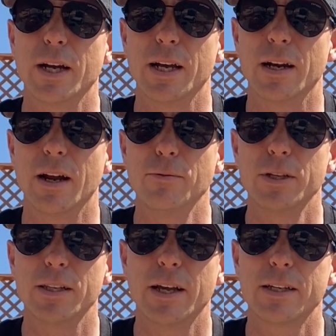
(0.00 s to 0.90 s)
And I really
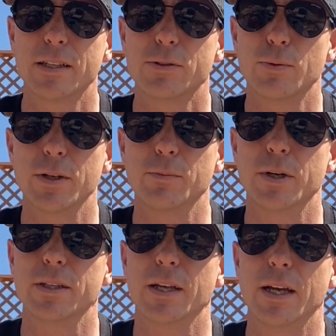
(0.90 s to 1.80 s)
like this one,
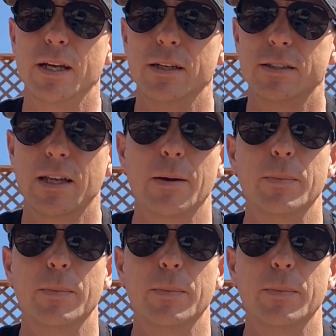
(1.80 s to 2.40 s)
but they stopped